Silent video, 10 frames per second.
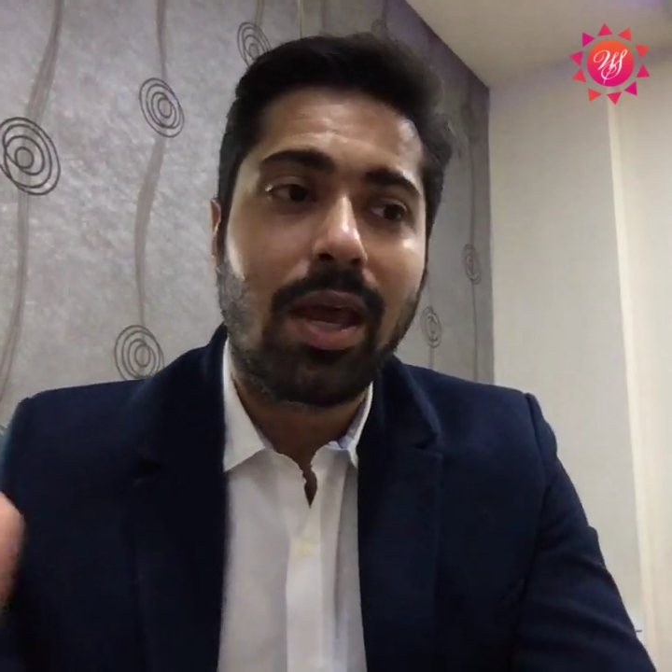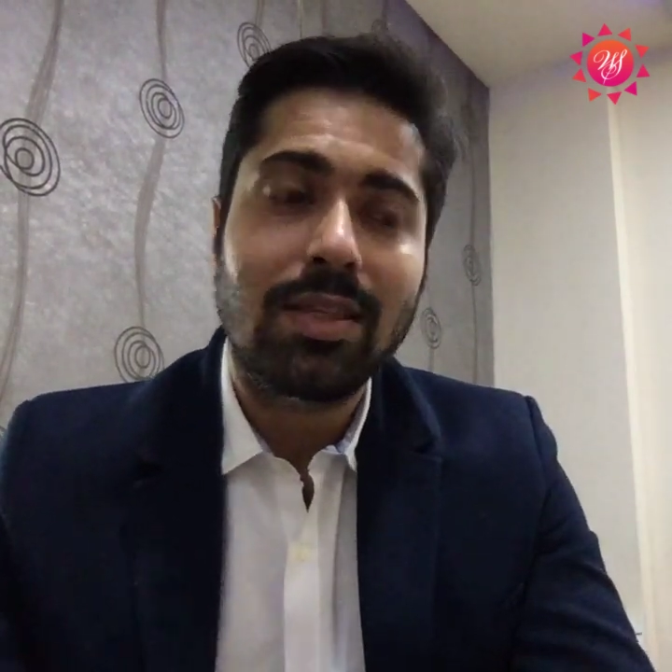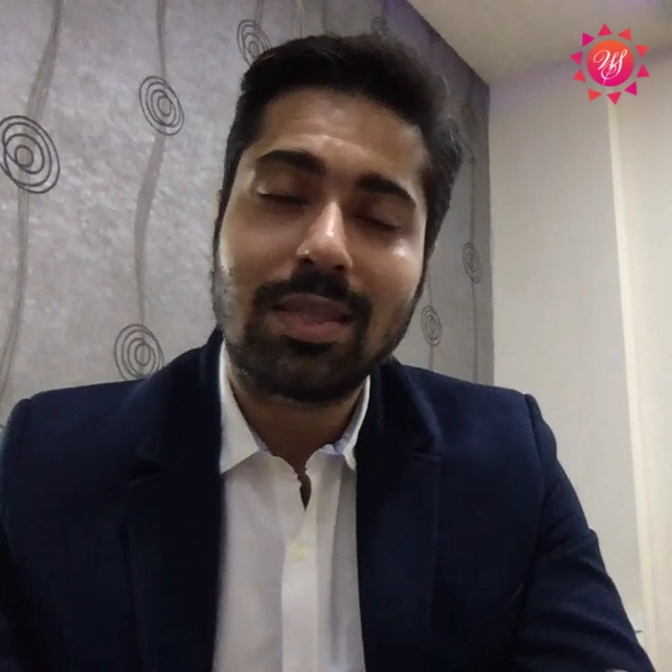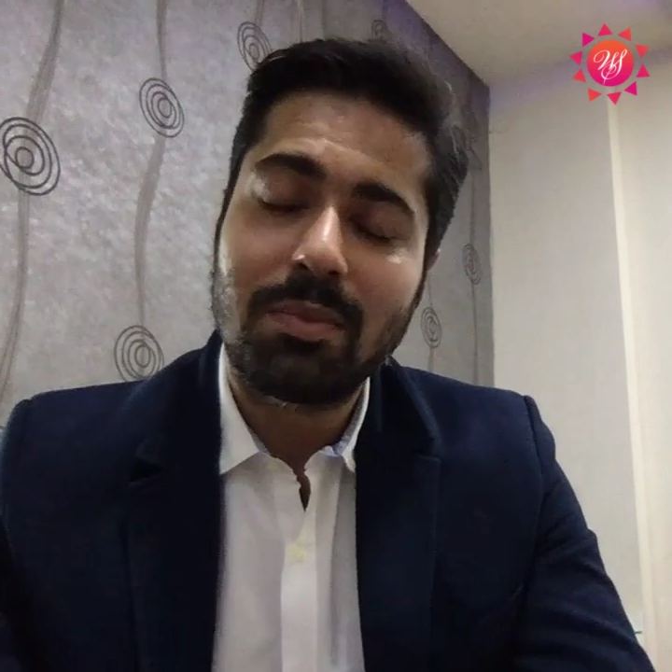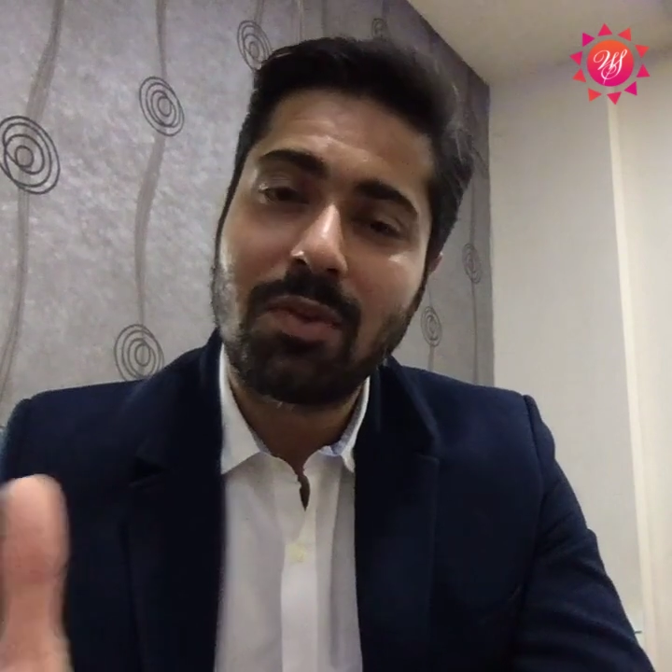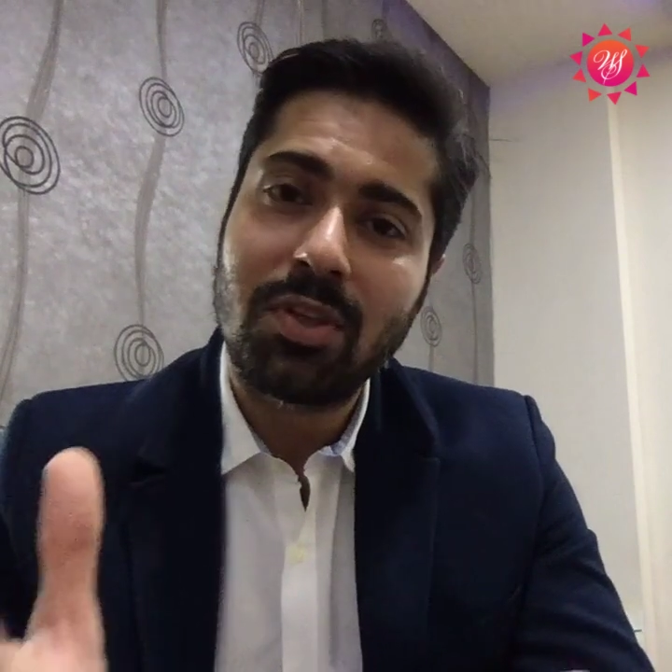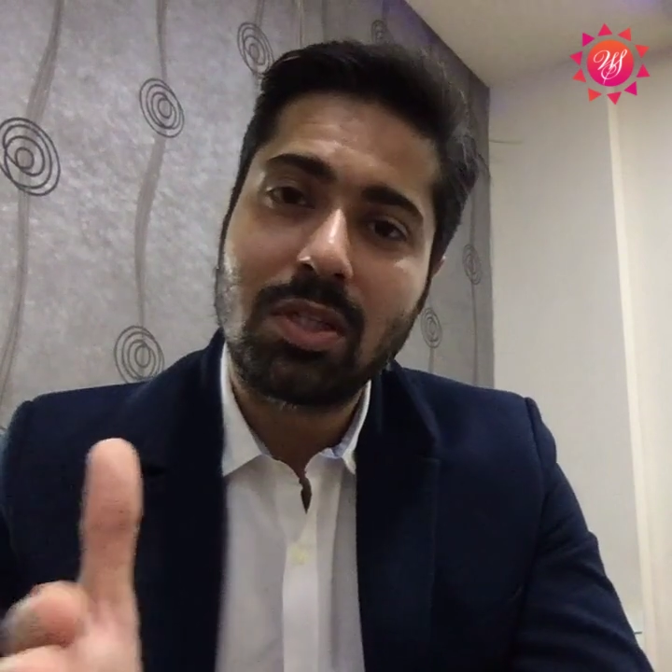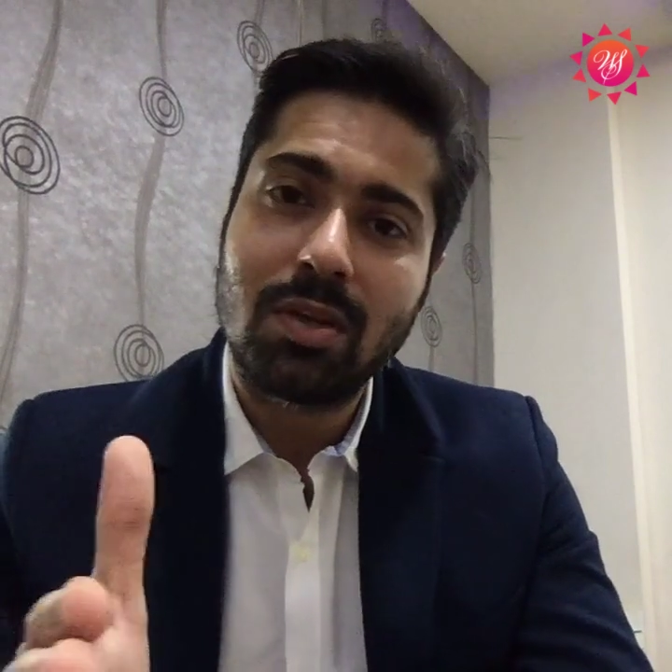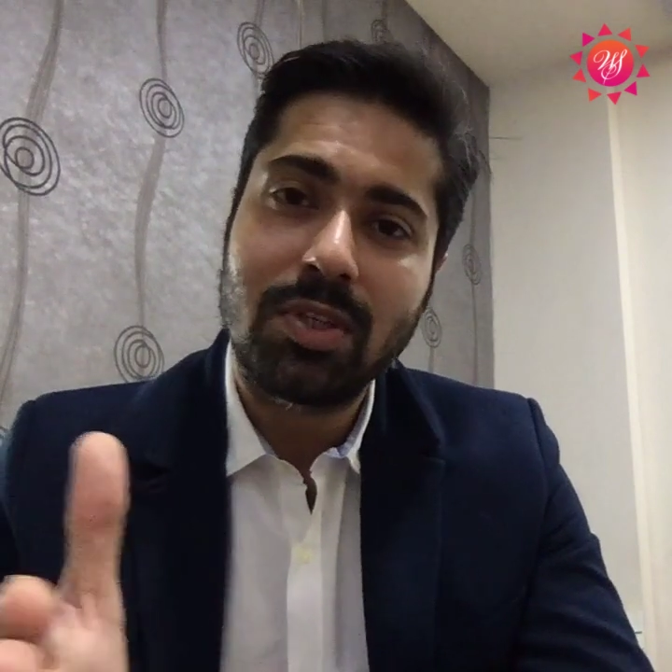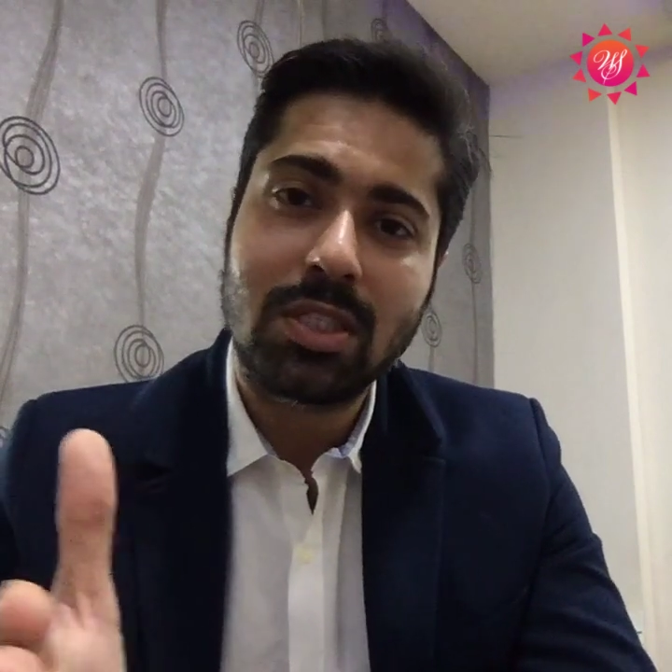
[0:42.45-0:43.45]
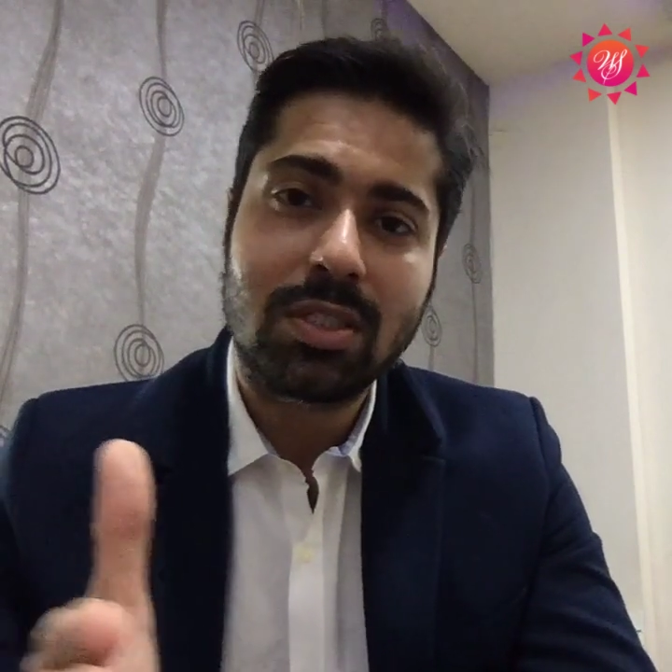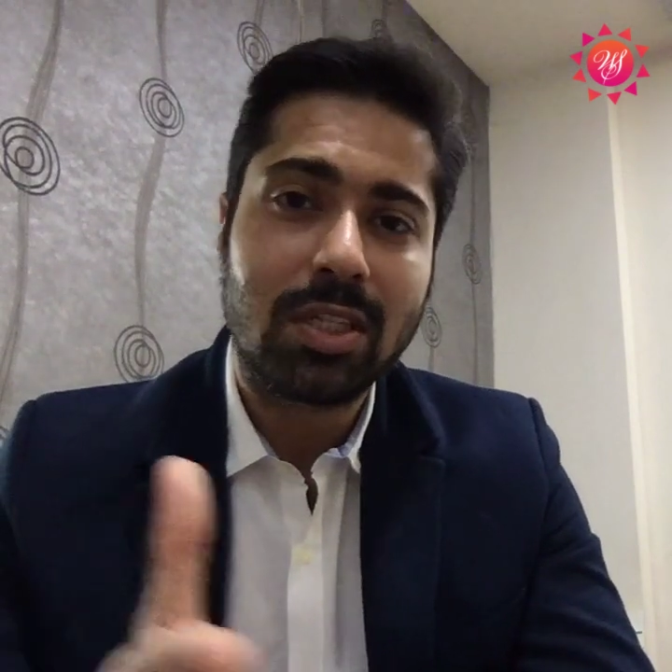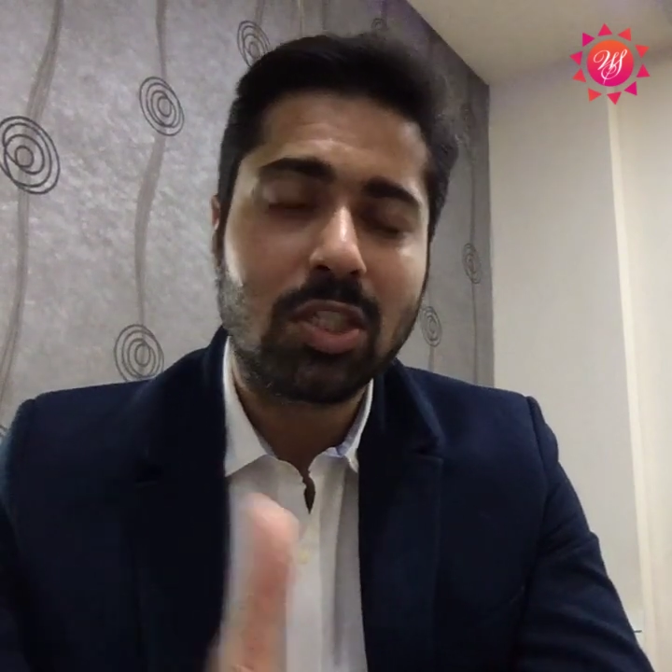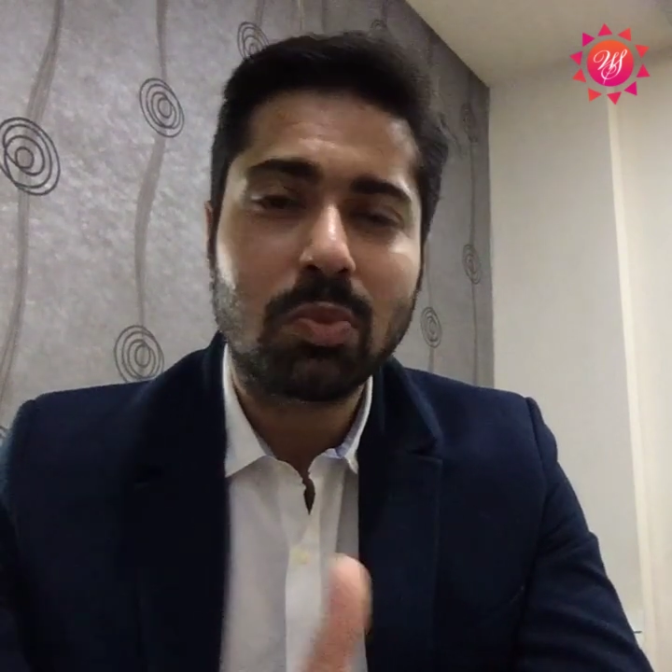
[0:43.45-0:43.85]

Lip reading: It's something which is such a